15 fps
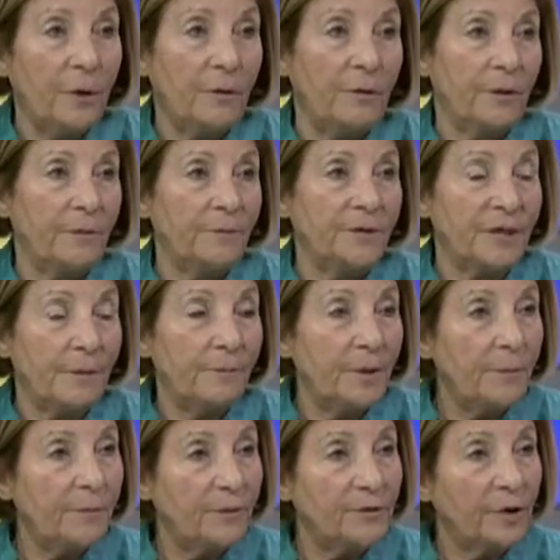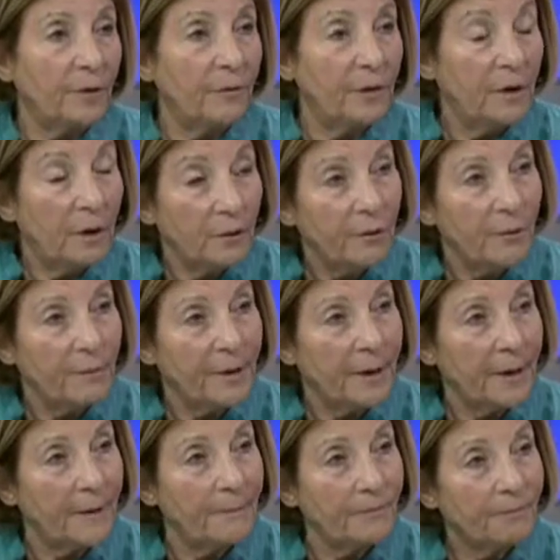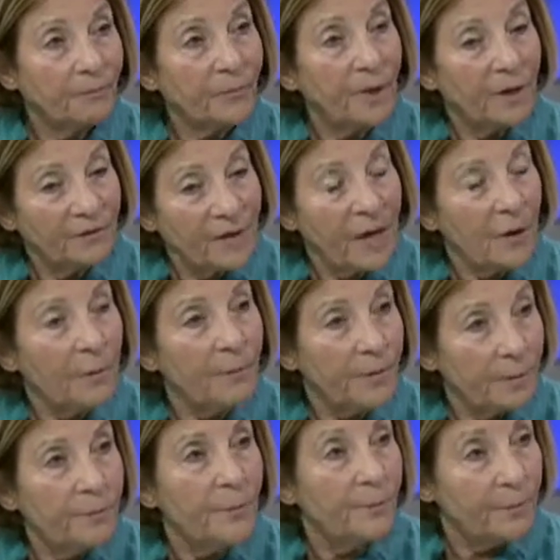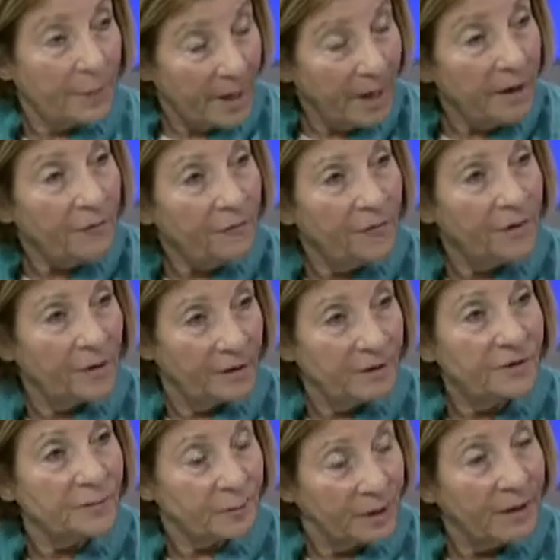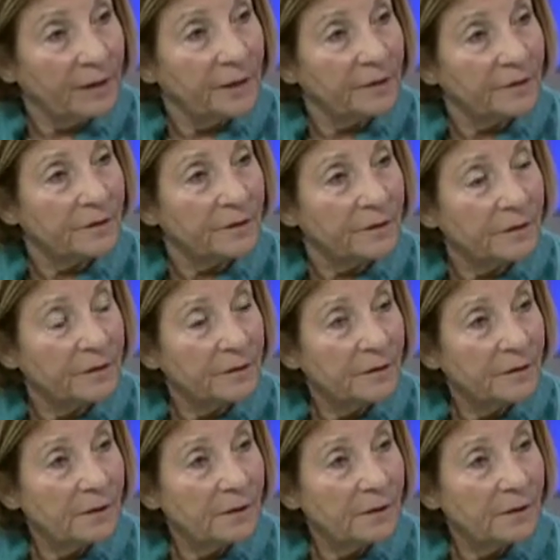programs that people don't know about to help people pay for these plans.